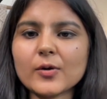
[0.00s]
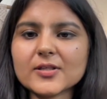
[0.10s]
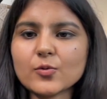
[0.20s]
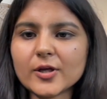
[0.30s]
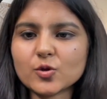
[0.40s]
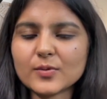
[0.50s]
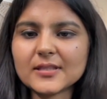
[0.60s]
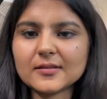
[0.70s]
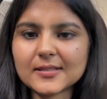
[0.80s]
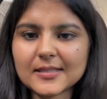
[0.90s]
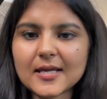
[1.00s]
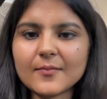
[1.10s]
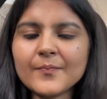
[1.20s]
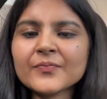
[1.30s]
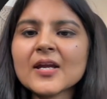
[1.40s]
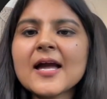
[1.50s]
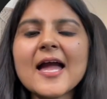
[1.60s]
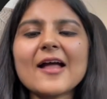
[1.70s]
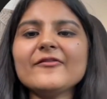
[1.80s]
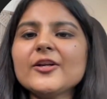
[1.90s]
is going to be the same,
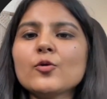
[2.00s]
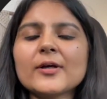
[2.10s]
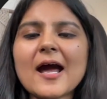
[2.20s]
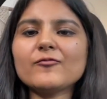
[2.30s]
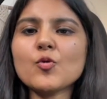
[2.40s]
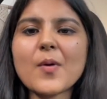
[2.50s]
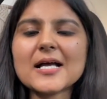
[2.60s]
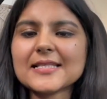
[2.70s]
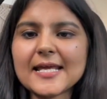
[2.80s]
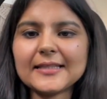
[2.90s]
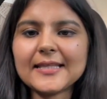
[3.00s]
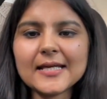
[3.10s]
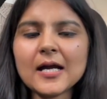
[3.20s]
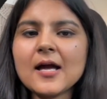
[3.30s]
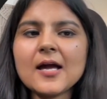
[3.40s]
and we don't have to pass anything,